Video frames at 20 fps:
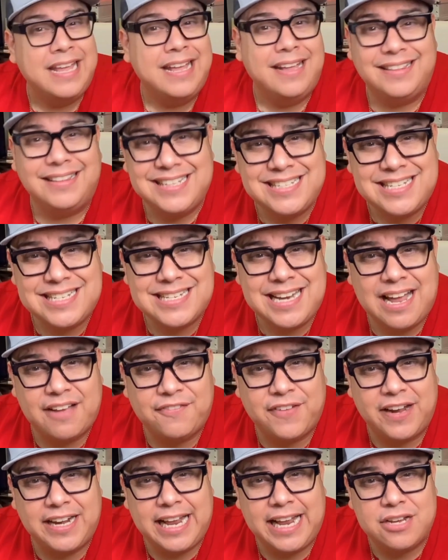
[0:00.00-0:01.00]
This is not
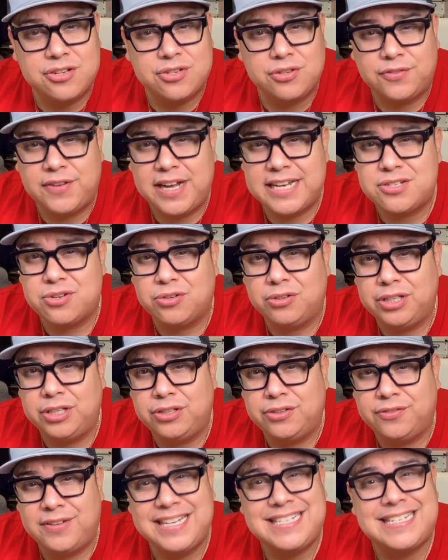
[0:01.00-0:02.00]
financial advice or
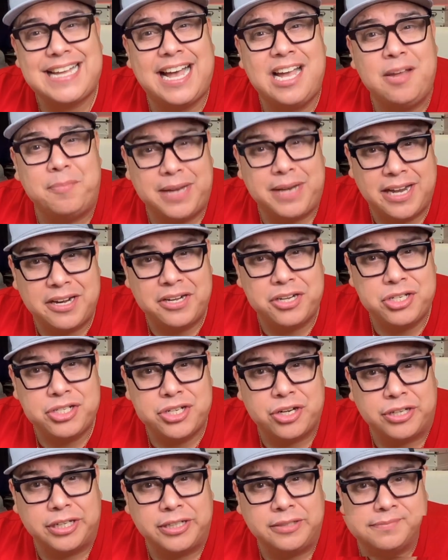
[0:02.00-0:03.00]
legal advice. I am not an attorney.